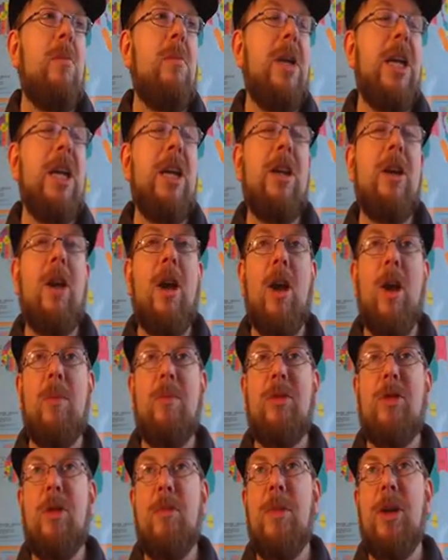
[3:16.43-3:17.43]
In
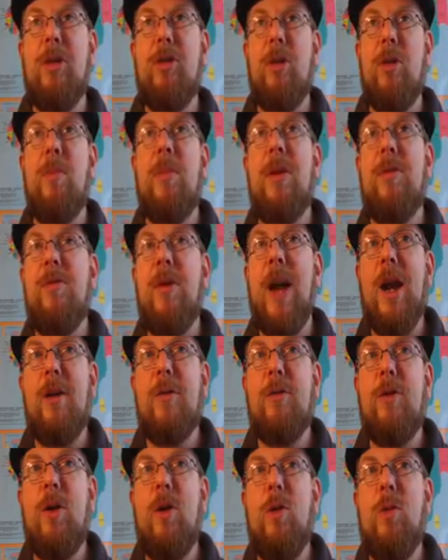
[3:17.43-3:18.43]
comes Dmitry Medvedev,
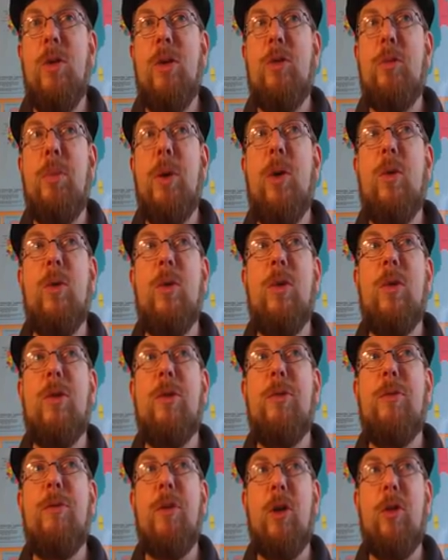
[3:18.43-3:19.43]
who was Putin's
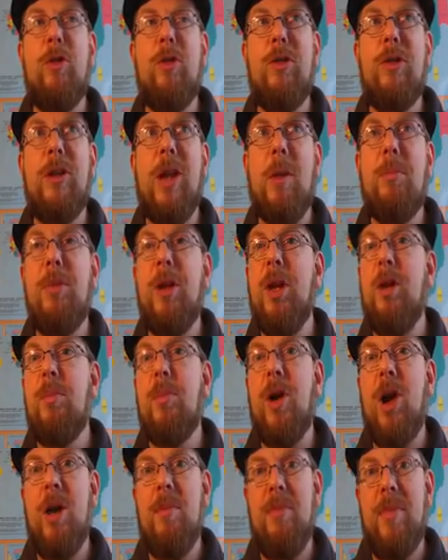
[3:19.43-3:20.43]
first deputy
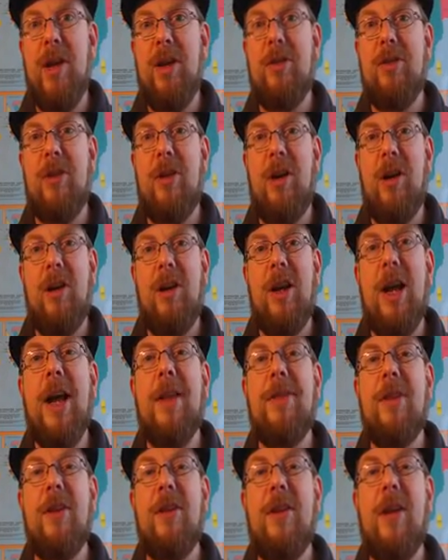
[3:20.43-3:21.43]
prime minister
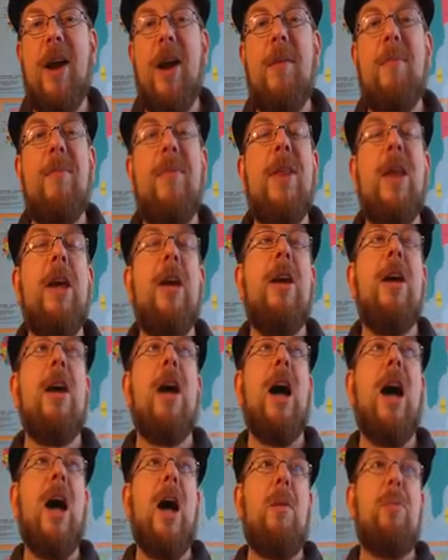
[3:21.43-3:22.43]
at the time.
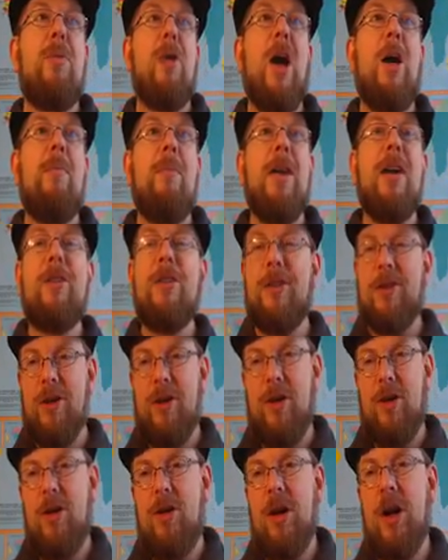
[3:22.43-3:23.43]

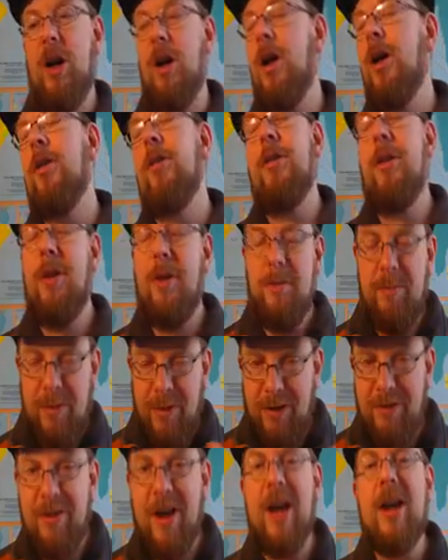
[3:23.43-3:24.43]
Medvedev
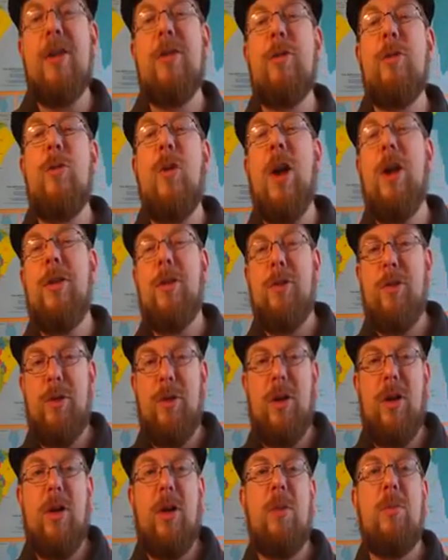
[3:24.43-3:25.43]
runs
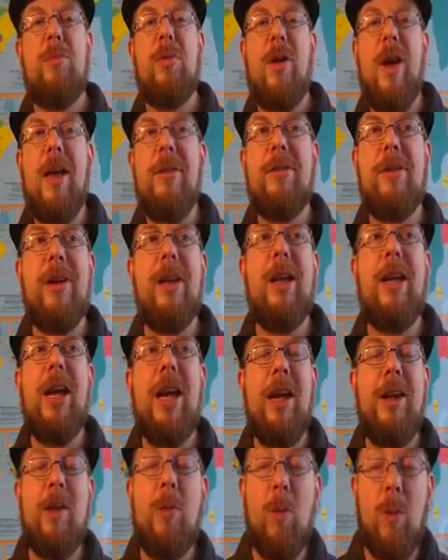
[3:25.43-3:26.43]
for president
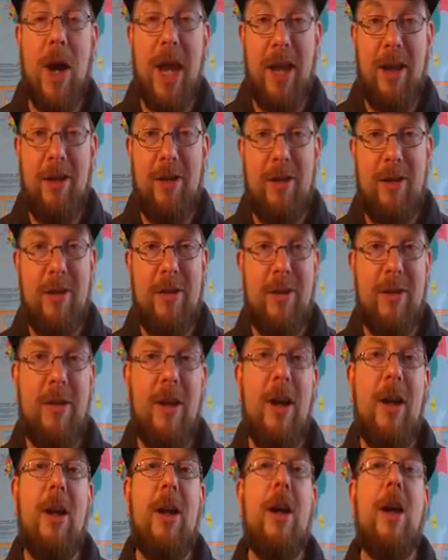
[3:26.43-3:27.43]
and he wins.
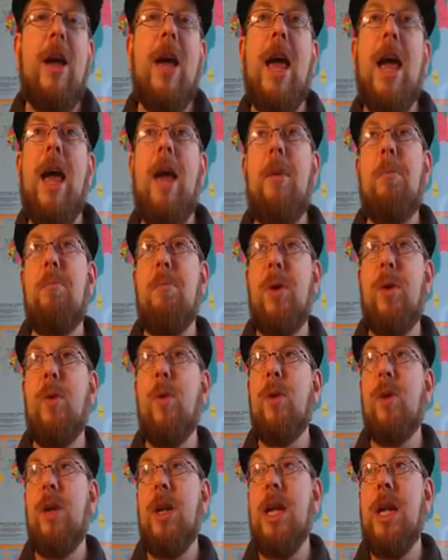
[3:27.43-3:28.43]
And
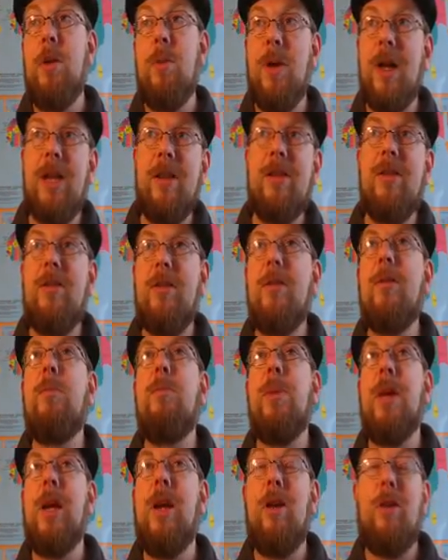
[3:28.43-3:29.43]
he wins
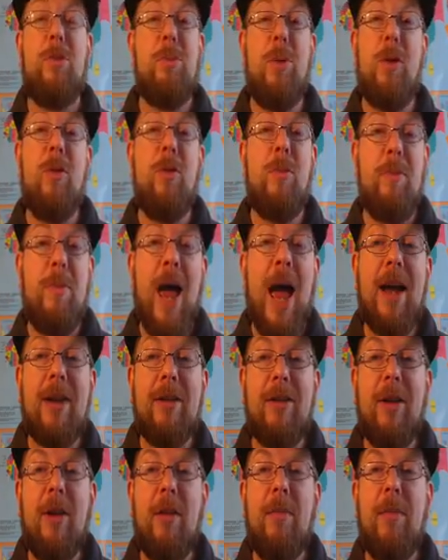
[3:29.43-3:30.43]
because Putin
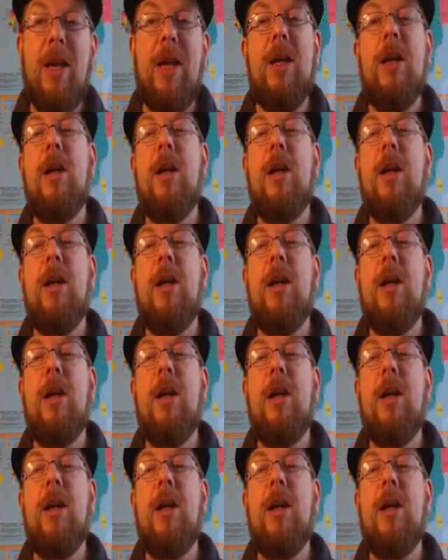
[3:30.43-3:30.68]
backed him.